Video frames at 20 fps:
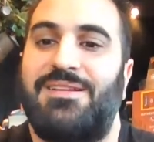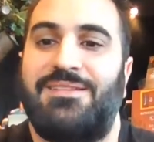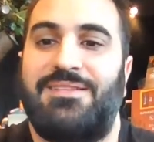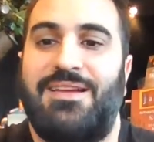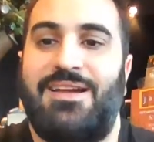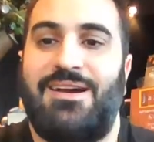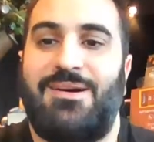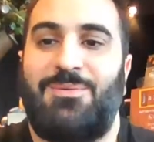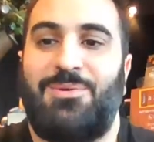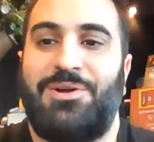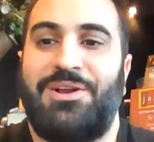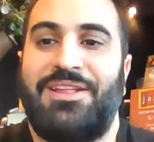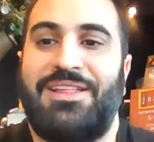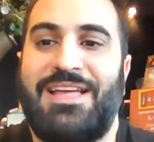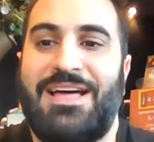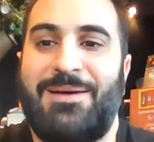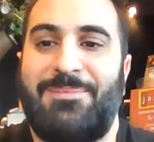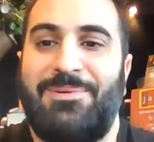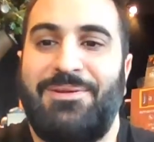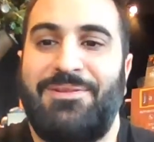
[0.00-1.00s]
Now, what had
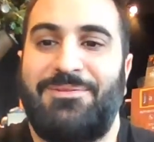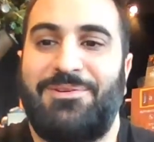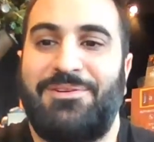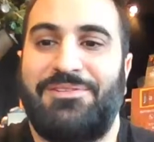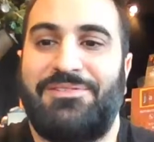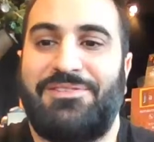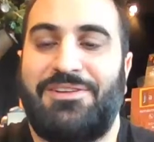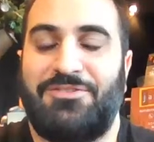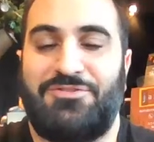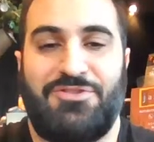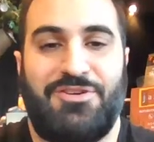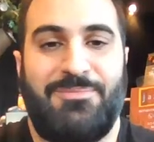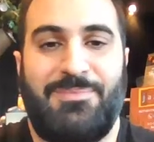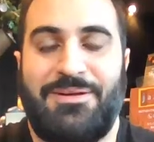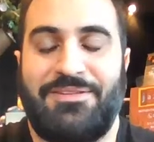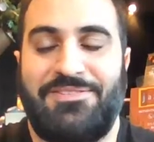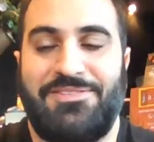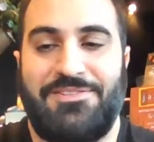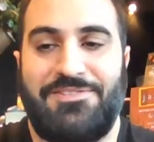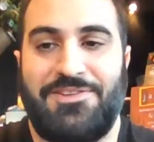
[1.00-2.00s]
happened was I drove
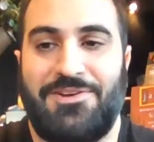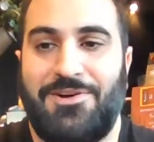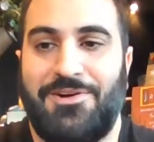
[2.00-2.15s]
myself to